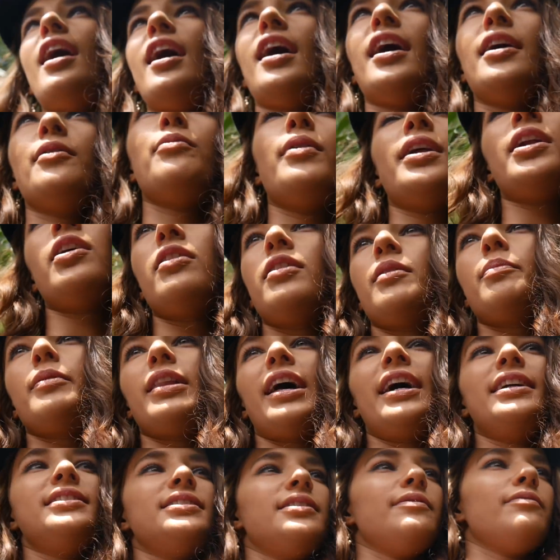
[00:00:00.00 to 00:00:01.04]
I went on the
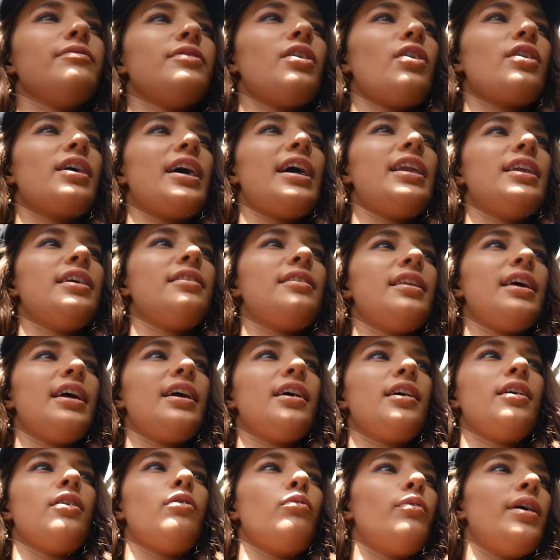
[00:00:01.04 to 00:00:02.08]
plane, didn't vlog
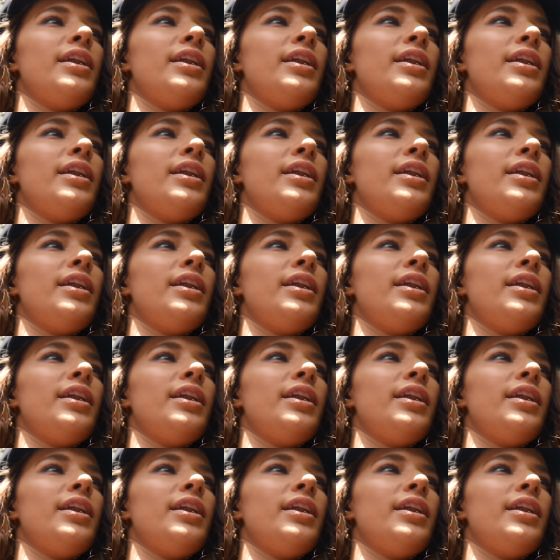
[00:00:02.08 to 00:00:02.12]
anything.